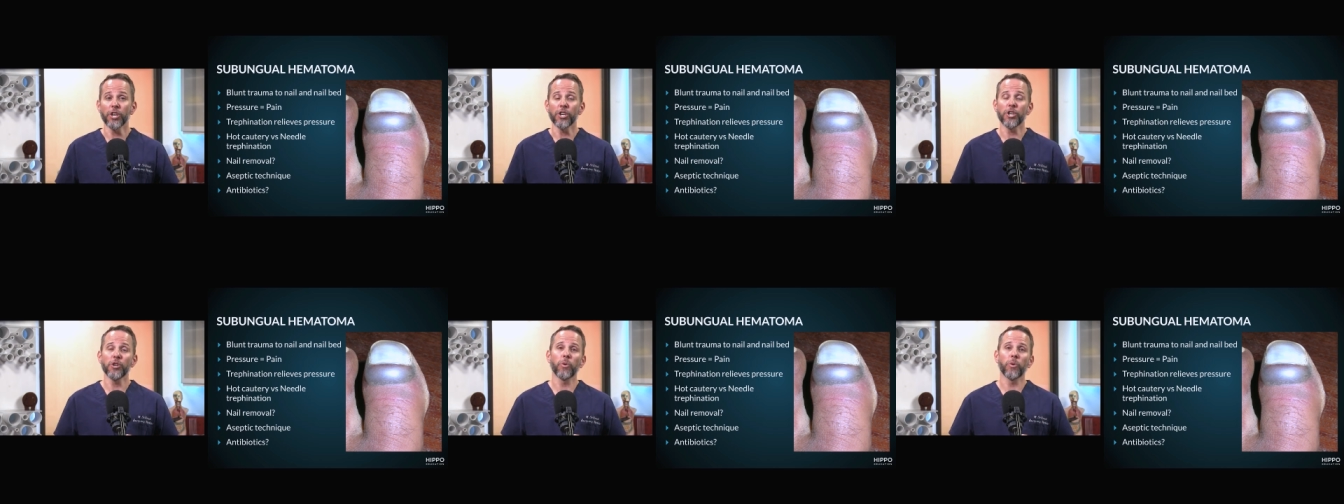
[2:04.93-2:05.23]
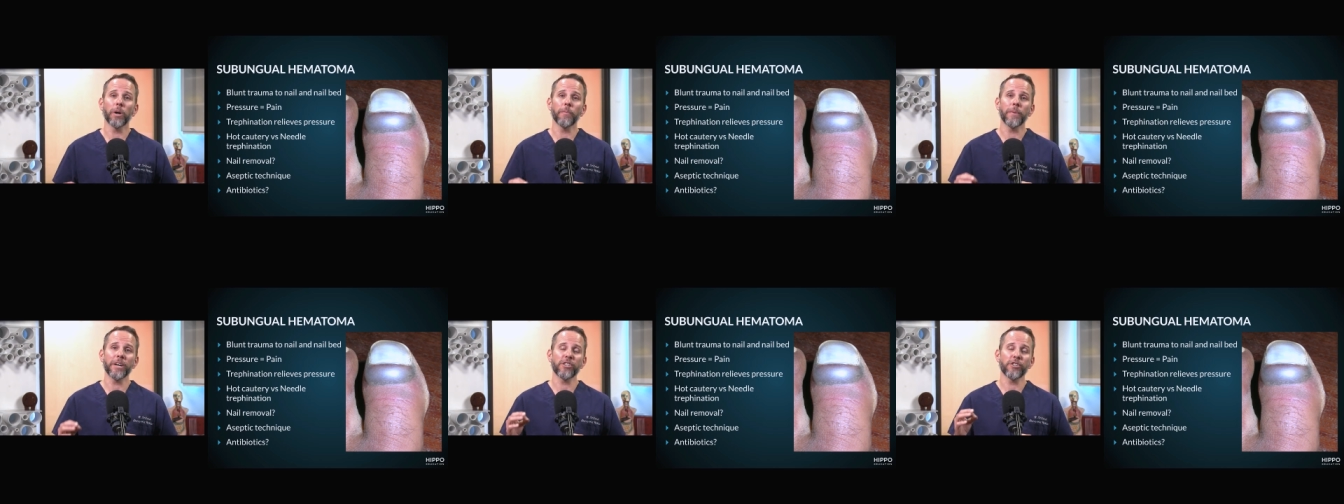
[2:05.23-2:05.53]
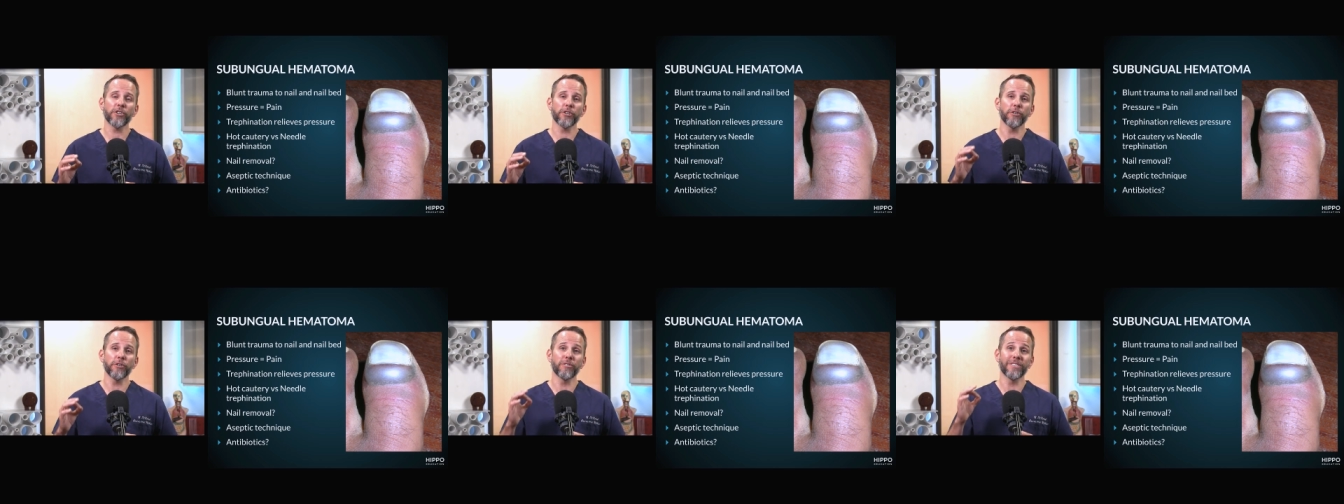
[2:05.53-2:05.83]
You want to make
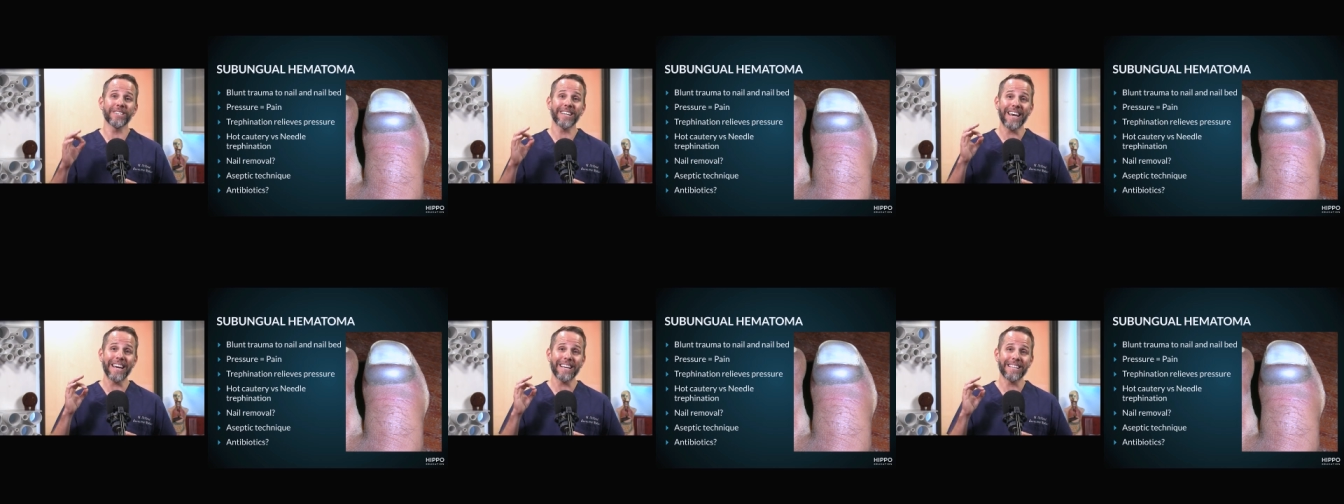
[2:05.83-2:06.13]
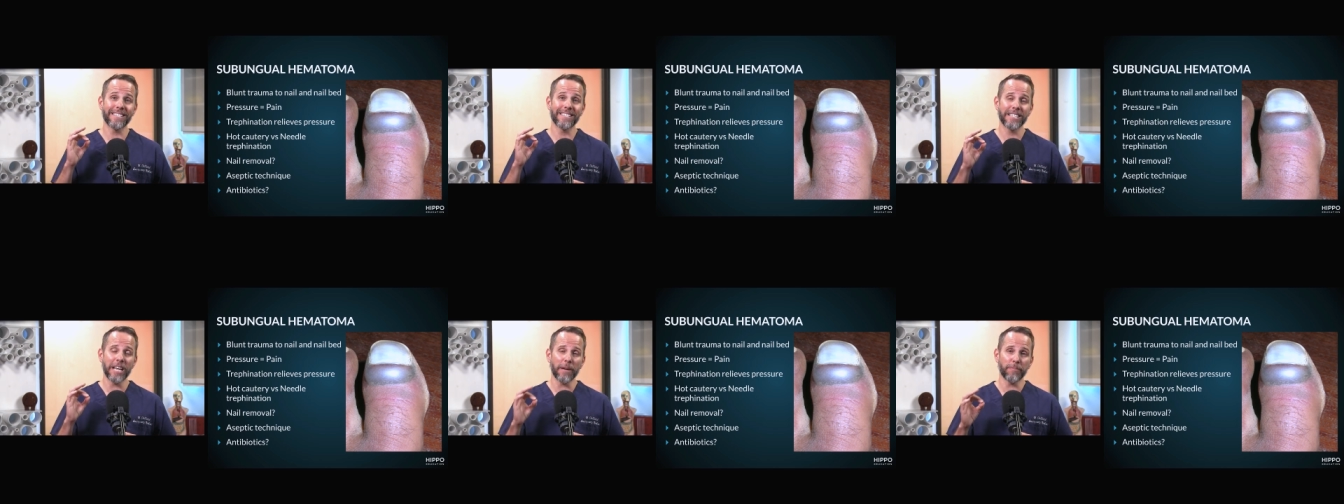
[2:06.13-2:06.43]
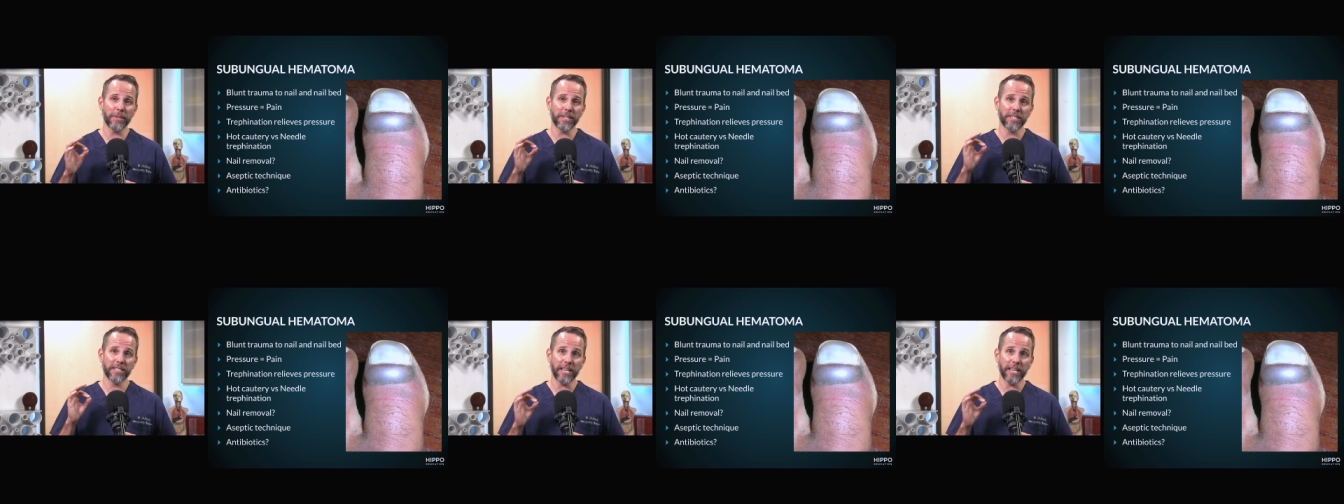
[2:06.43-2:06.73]
sure you're using
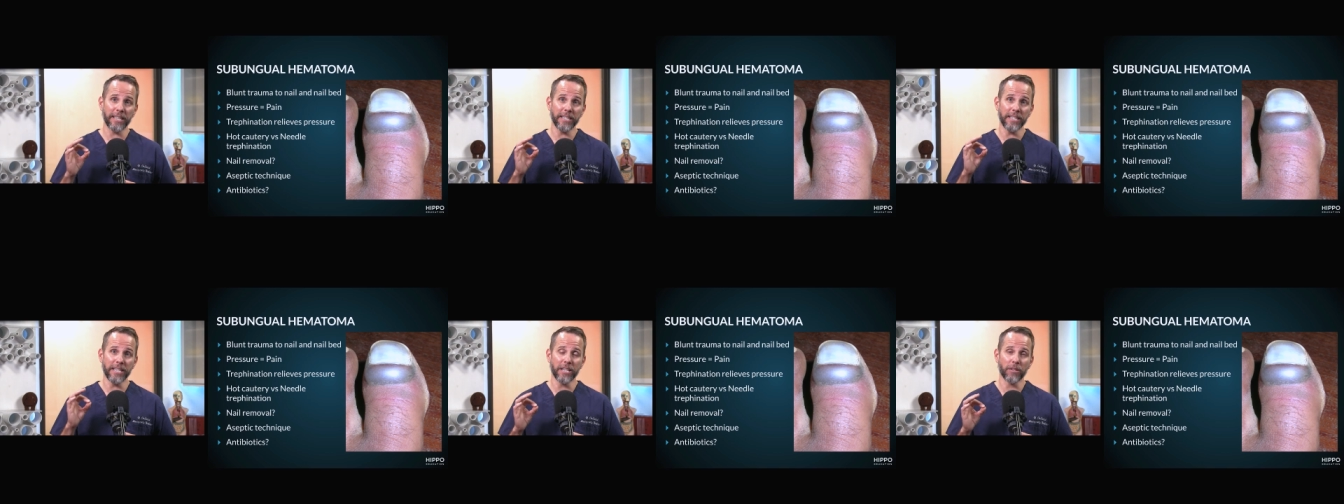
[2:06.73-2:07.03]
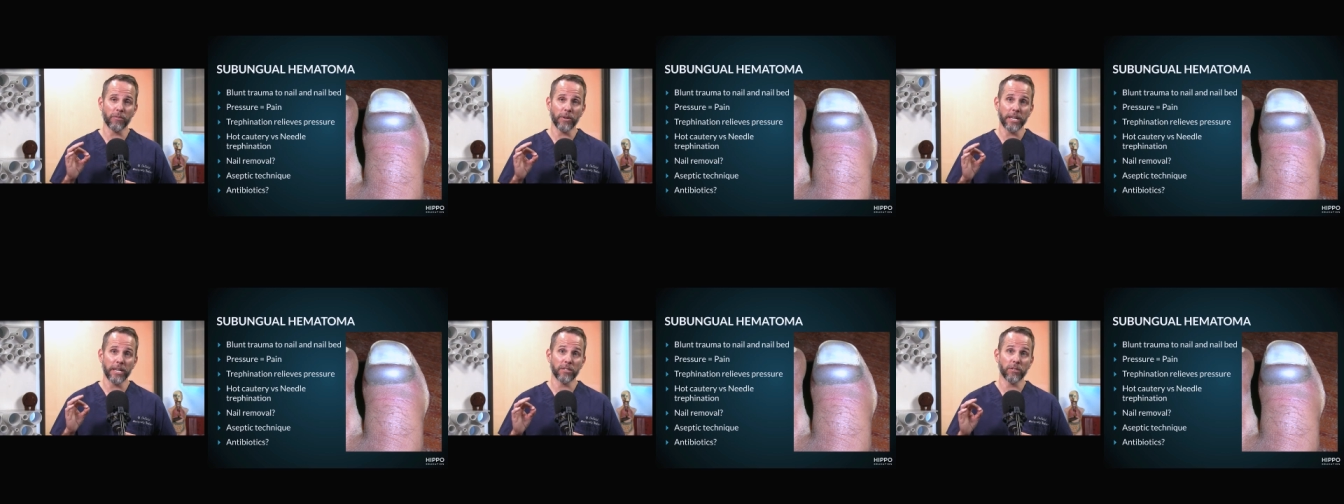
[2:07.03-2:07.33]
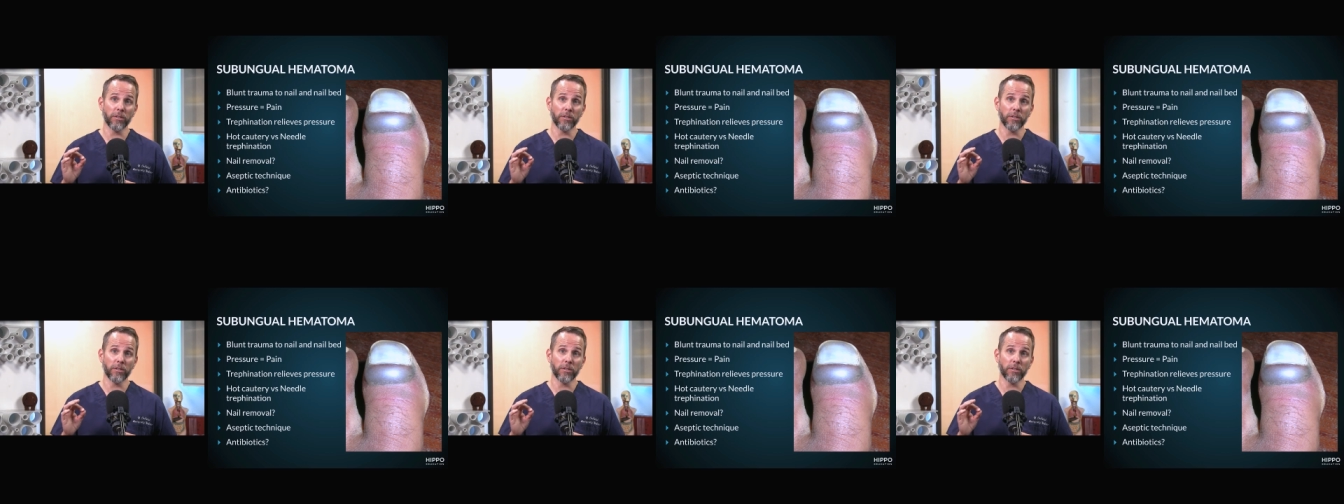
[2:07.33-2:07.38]
aseptic technique, right?